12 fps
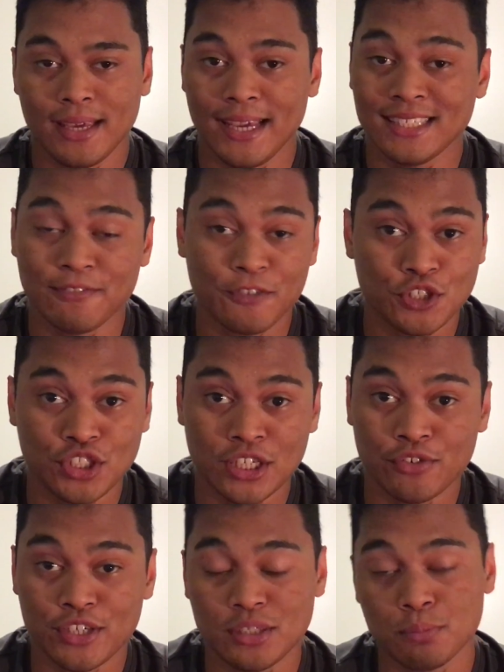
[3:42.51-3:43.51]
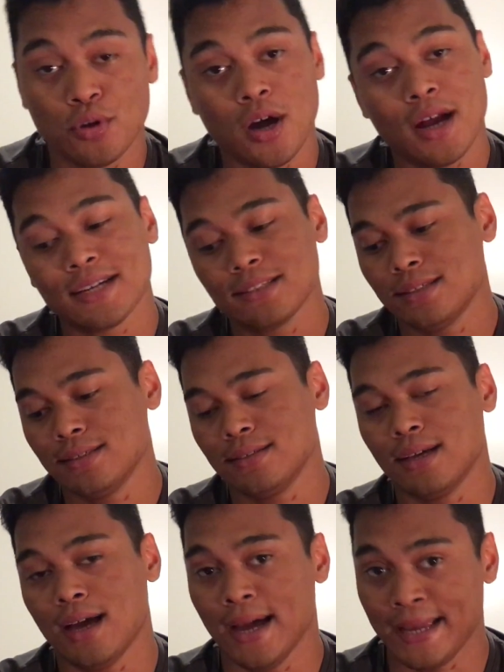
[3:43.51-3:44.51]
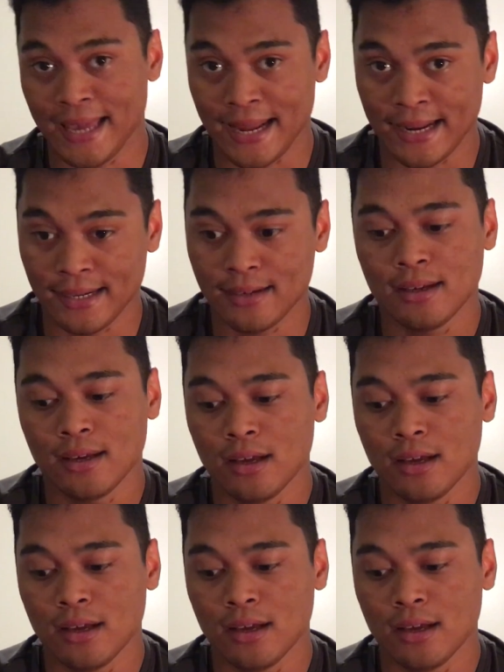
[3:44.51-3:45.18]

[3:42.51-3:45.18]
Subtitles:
It's a first generation product, I get it,